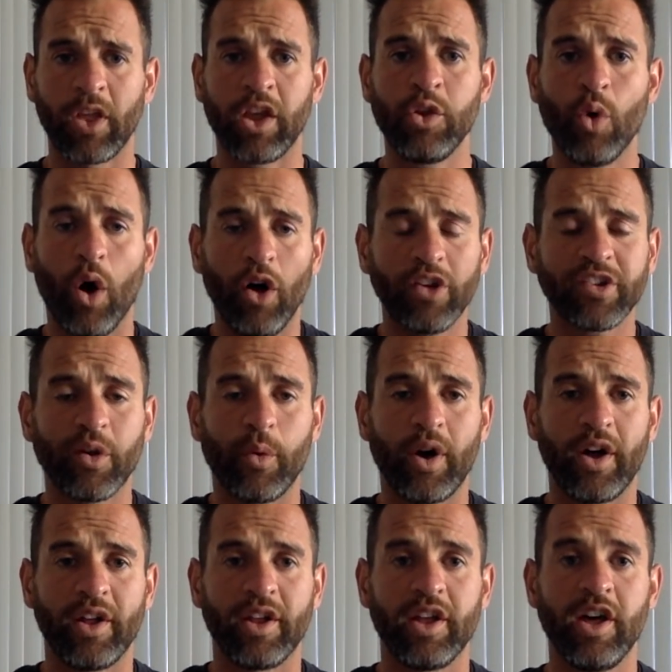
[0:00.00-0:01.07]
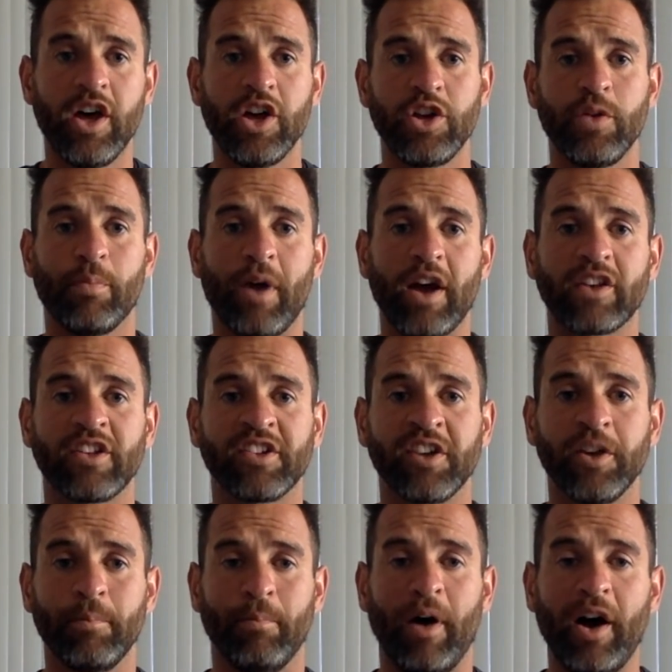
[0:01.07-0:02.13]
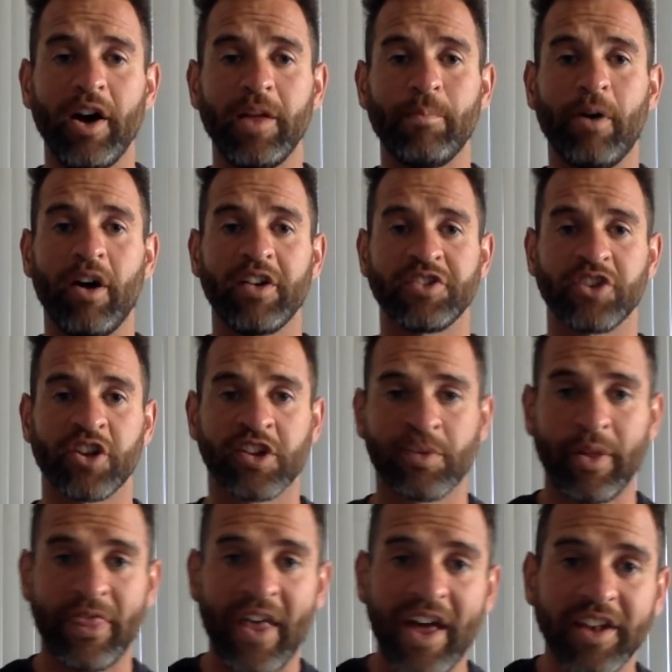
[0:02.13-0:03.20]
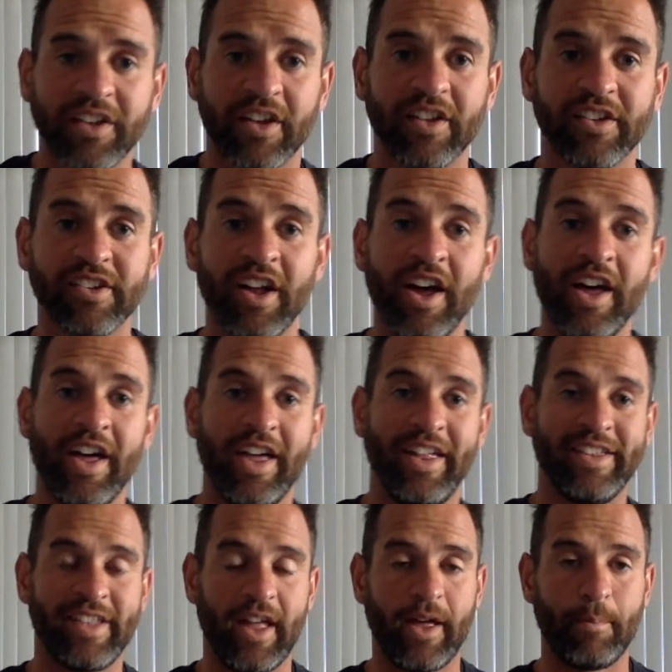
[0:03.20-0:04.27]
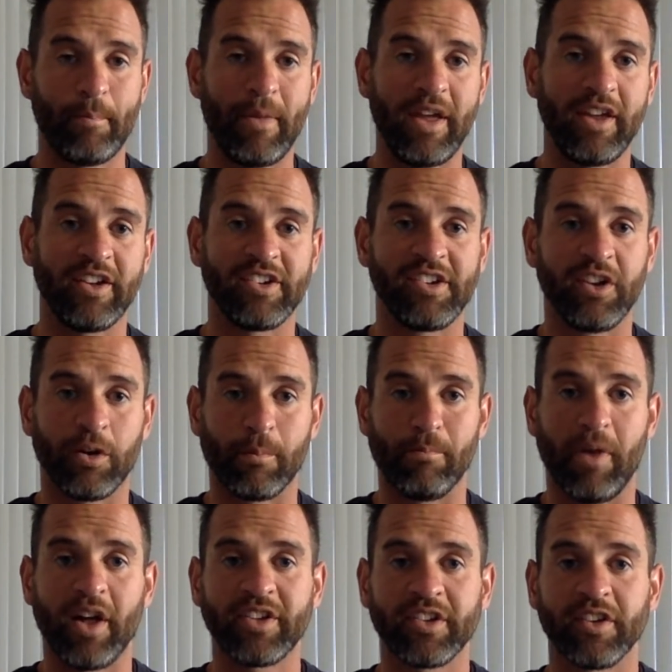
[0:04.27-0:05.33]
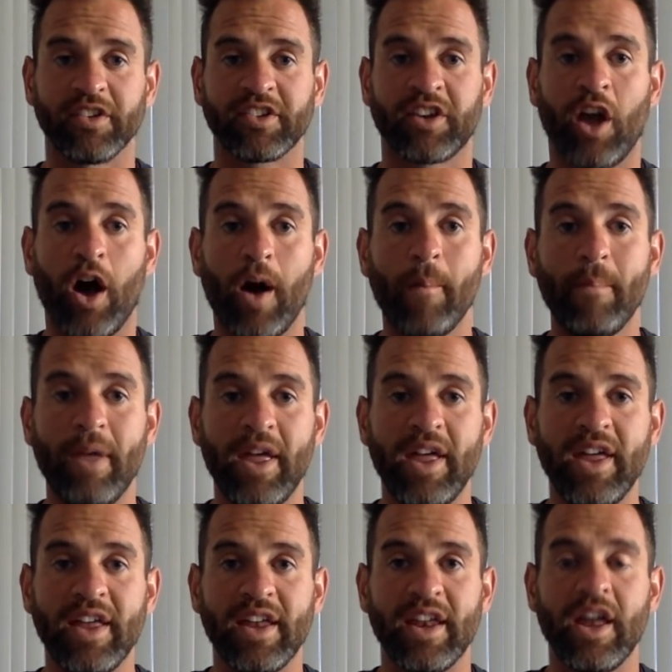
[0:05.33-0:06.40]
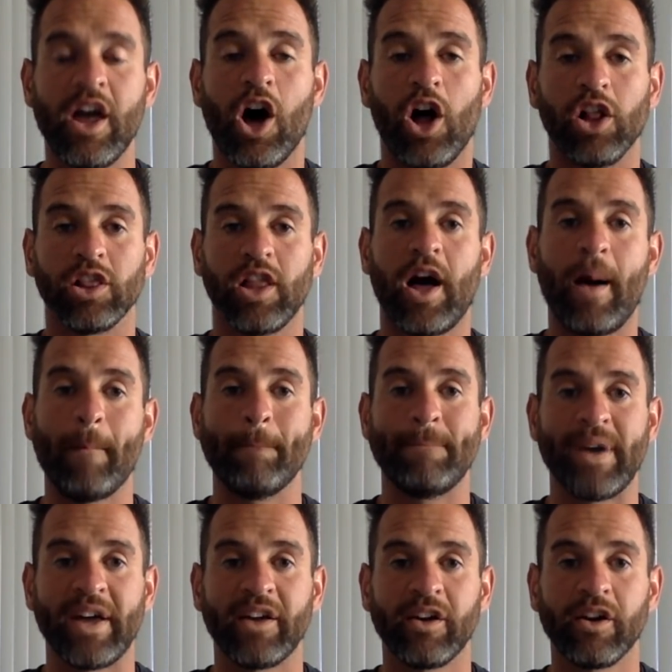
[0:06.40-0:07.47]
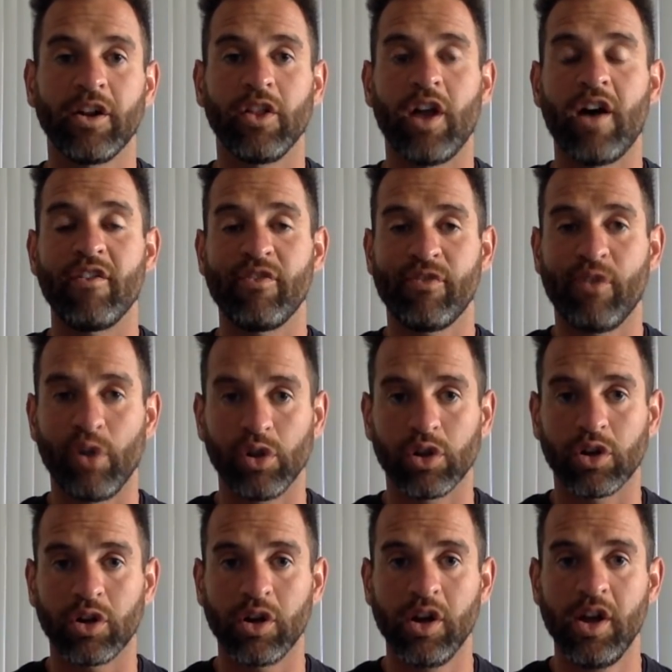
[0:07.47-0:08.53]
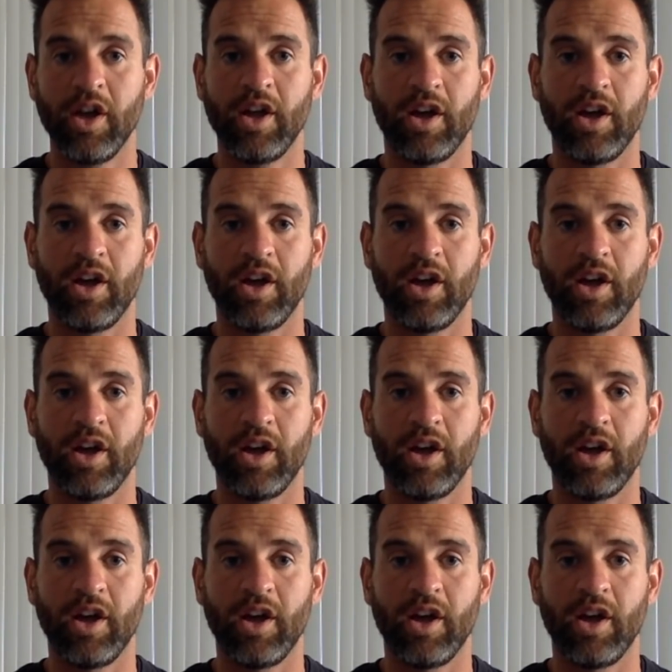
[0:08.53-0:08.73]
you also want to practice good body posture because what that does is that makes your muscles come in a lot better, a lot fuller,